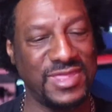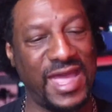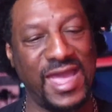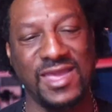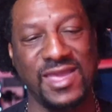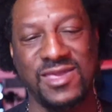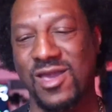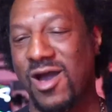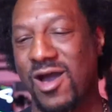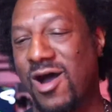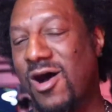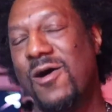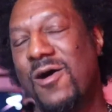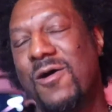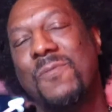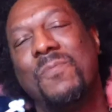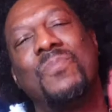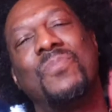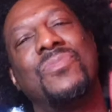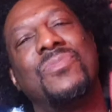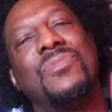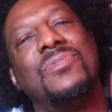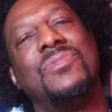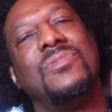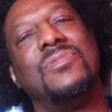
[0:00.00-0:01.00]
thank y'all.
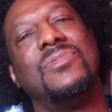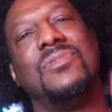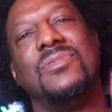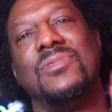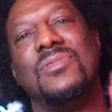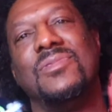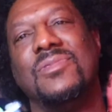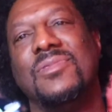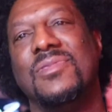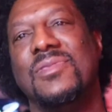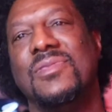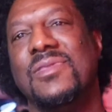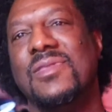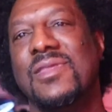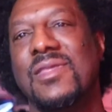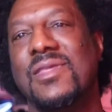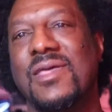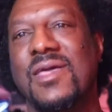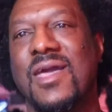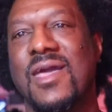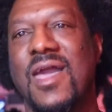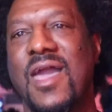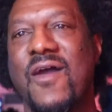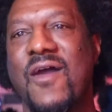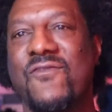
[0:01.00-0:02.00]

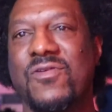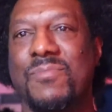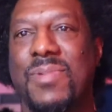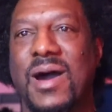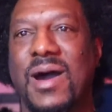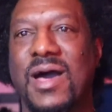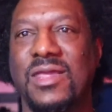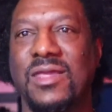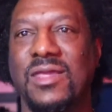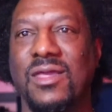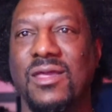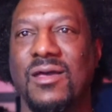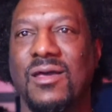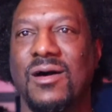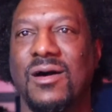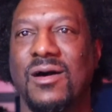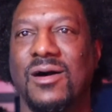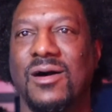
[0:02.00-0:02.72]
Everybody,